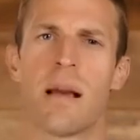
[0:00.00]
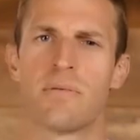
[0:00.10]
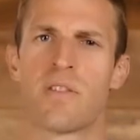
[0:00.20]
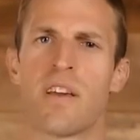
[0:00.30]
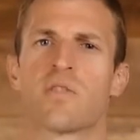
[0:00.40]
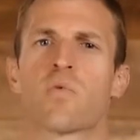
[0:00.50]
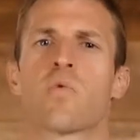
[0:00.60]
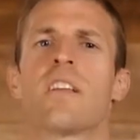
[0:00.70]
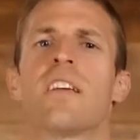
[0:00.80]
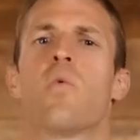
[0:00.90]
types of things
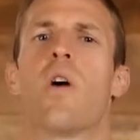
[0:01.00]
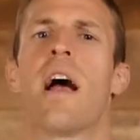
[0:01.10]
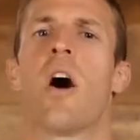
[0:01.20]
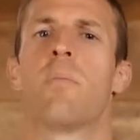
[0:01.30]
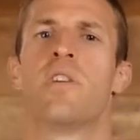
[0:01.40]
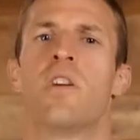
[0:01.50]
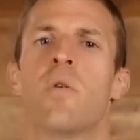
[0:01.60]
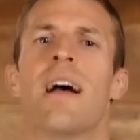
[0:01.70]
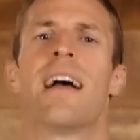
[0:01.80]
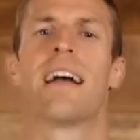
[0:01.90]
really will help
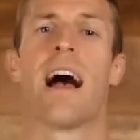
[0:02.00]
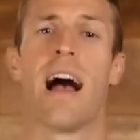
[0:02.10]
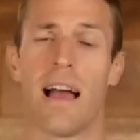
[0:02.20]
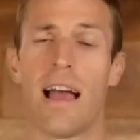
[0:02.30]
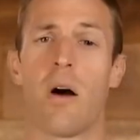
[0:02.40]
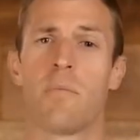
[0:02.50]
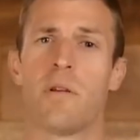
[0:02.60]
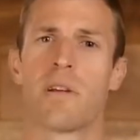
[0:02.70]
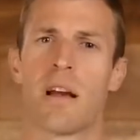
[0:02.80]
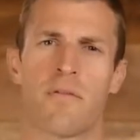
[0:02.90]
you uh, help
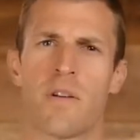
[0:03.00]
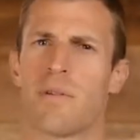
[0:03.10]
you become free.